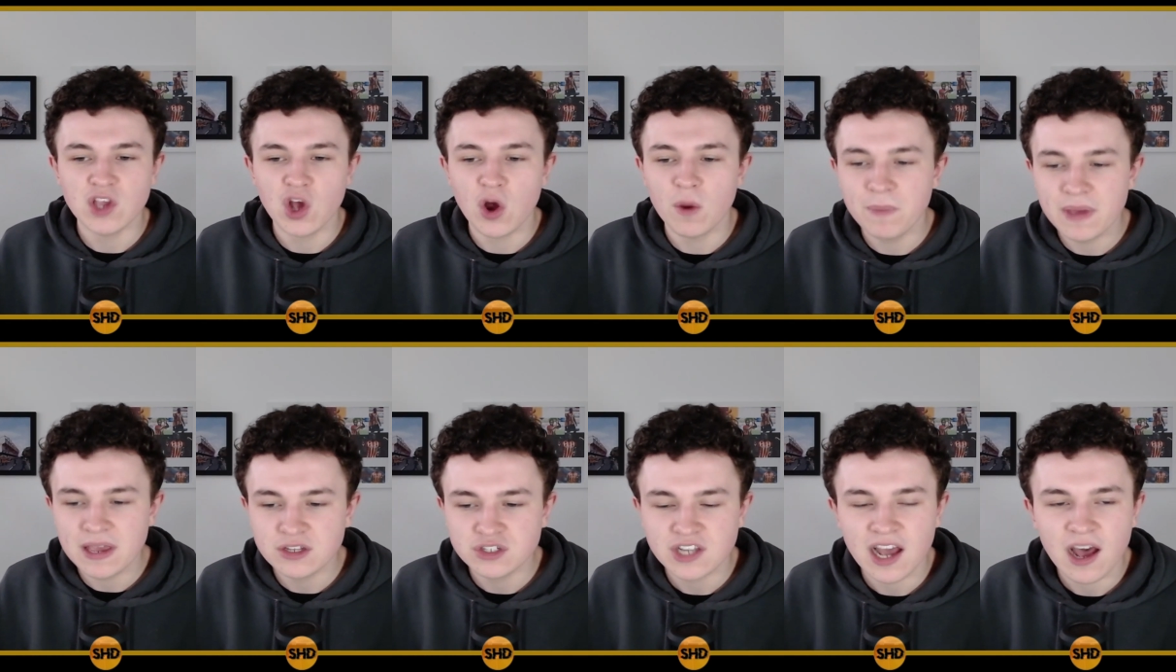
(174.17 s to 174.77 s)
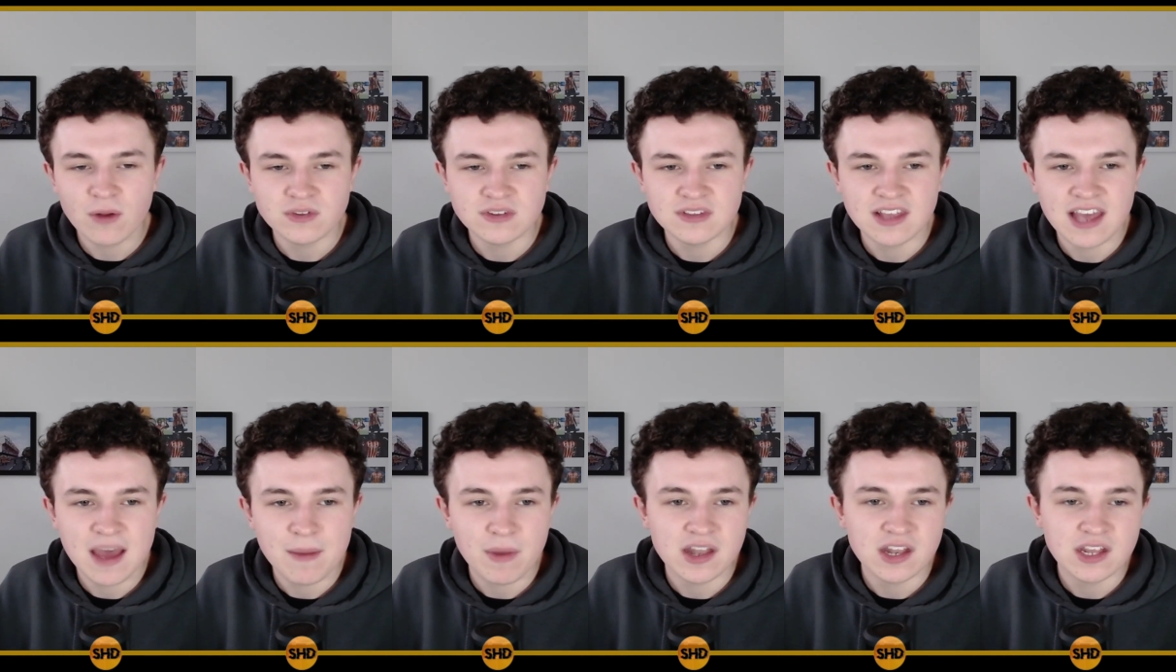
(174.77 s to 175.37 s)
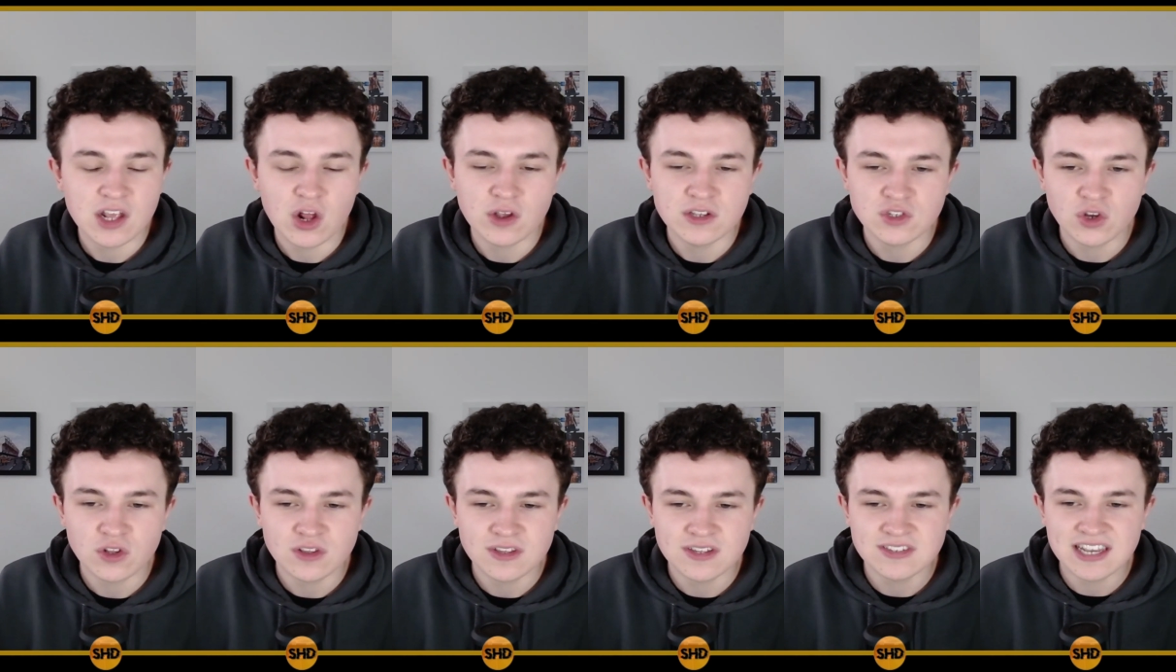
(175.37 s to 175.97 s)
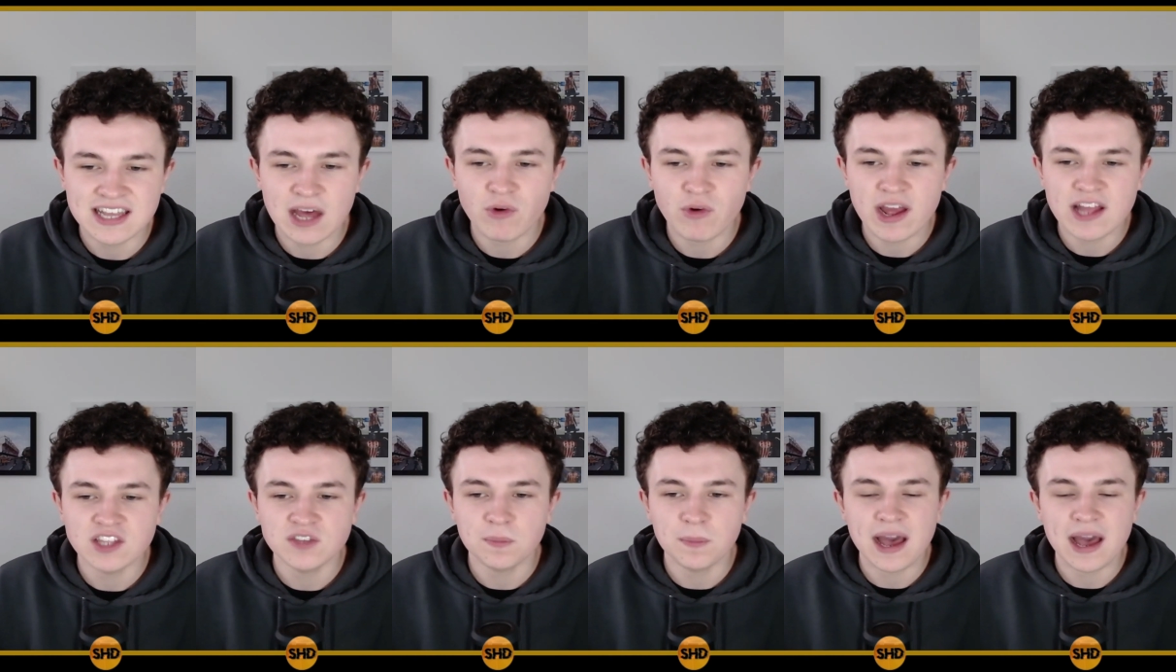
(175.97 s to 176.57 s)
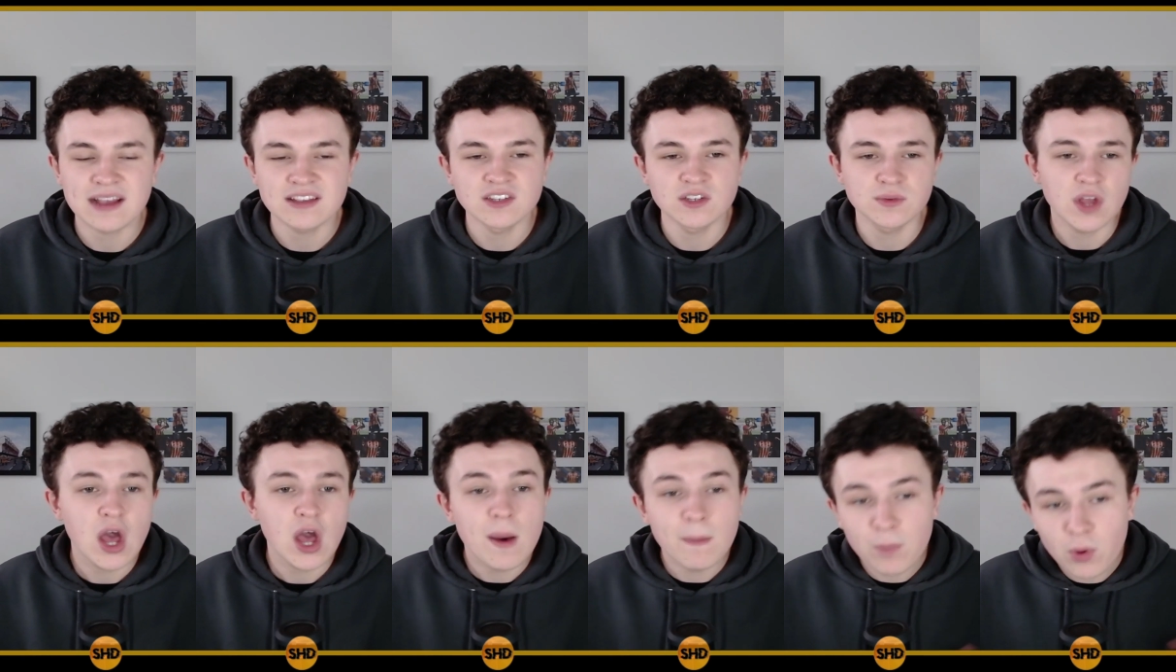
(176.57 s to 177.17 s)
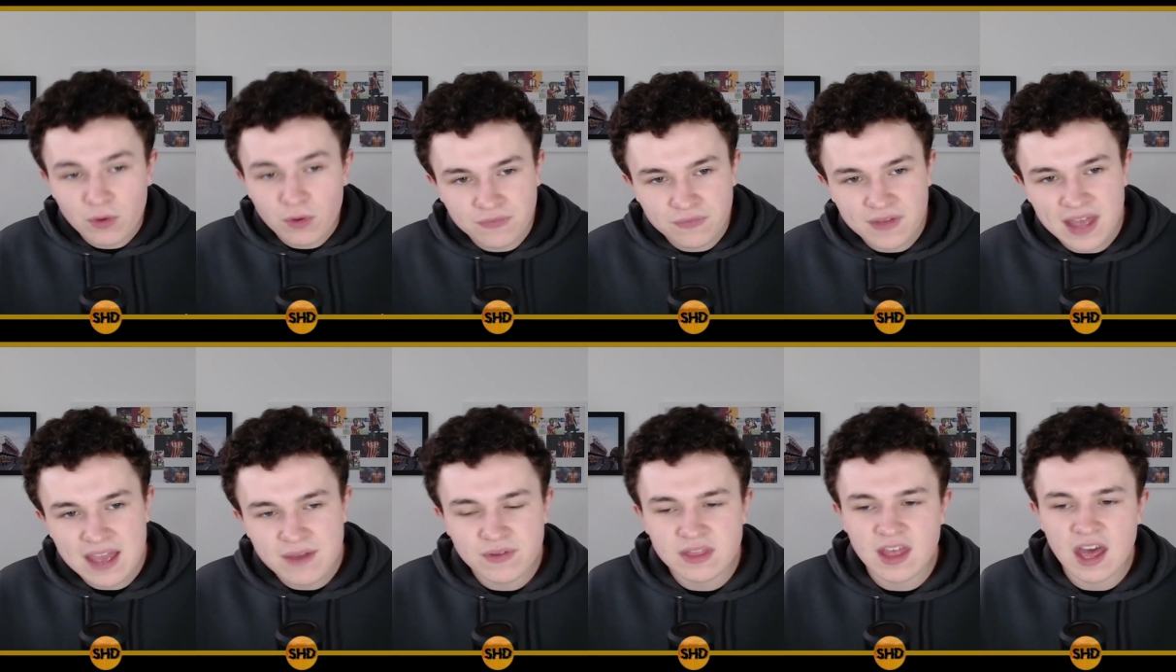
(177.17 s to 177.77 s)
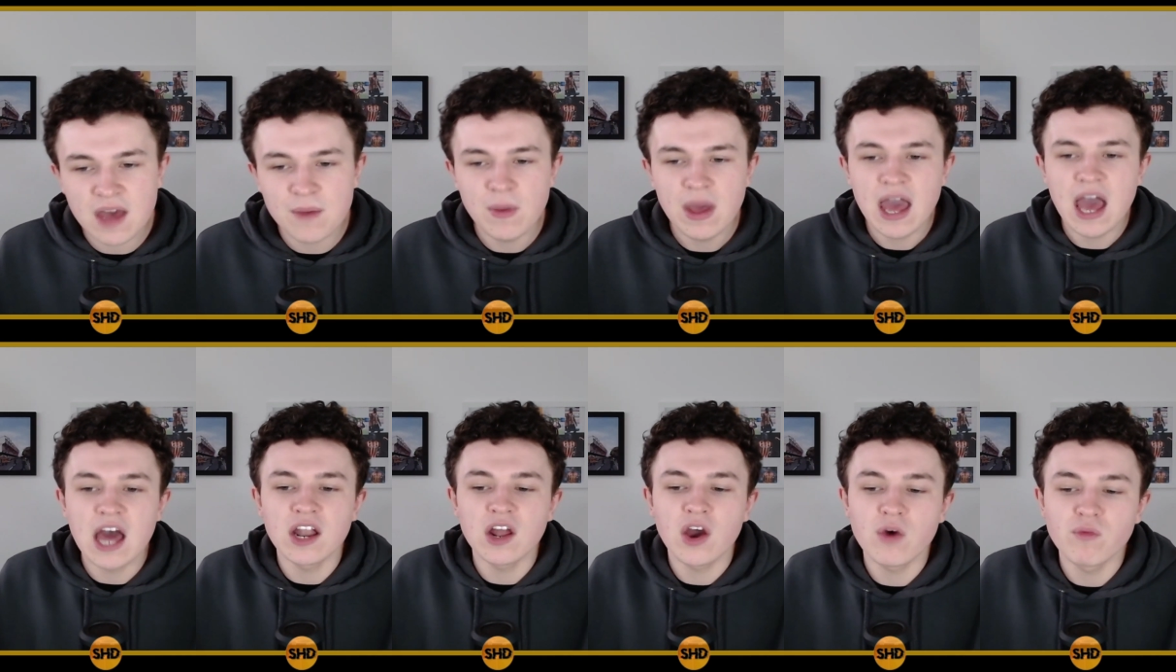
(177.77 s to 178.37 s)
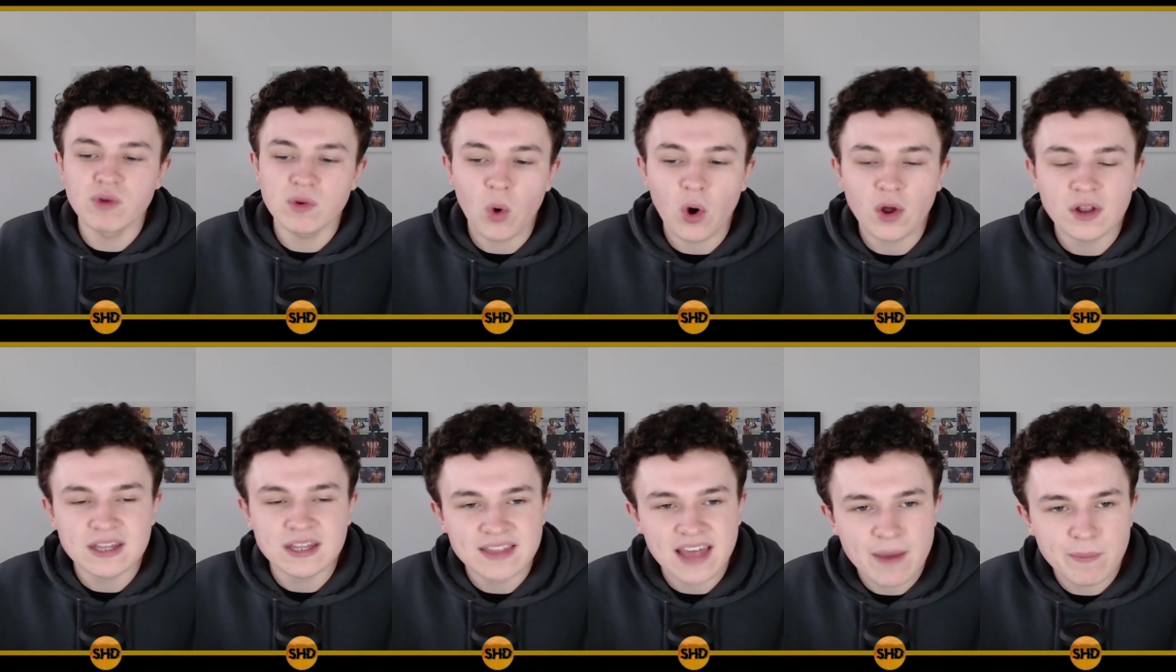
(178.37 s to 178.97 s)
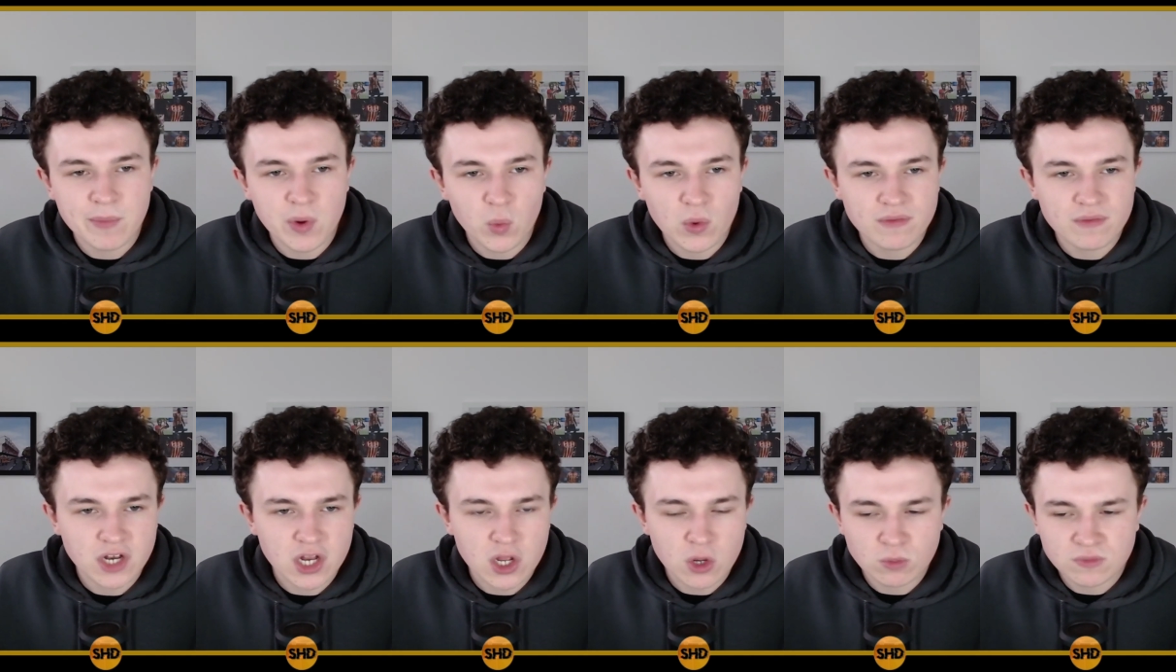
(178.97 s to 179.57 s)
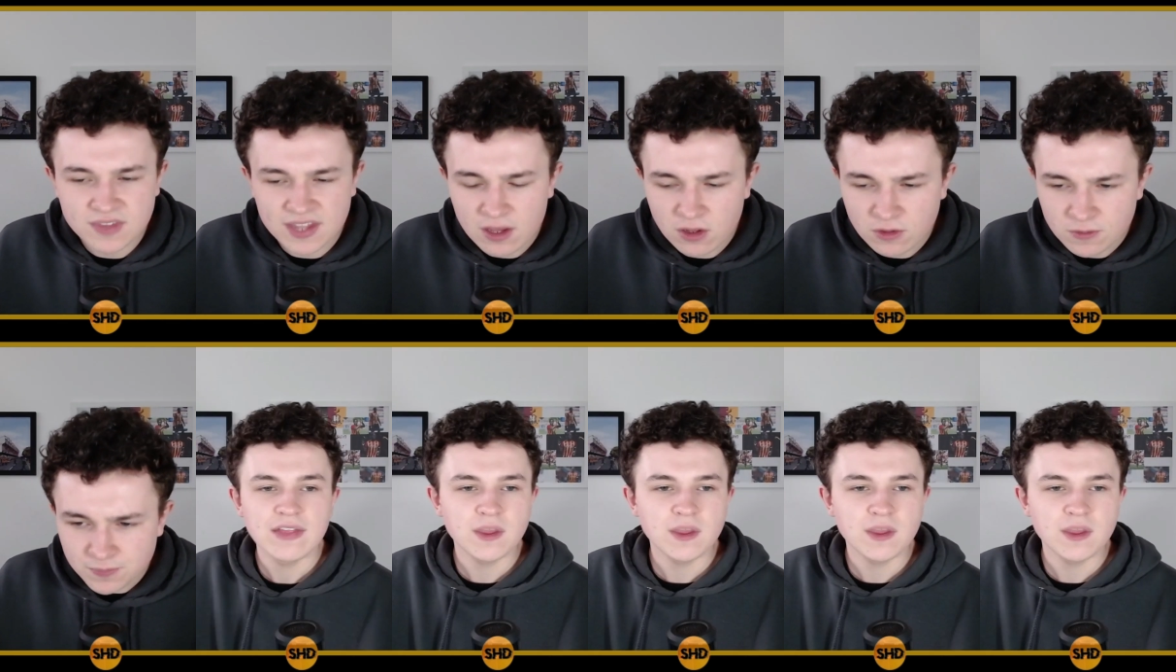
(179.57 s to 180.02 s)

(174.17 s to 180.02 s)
You know, a big shout out to them, and you know, it's good to see that Ryan Sparks has put faith in them and uh, rewarded them with a new deal.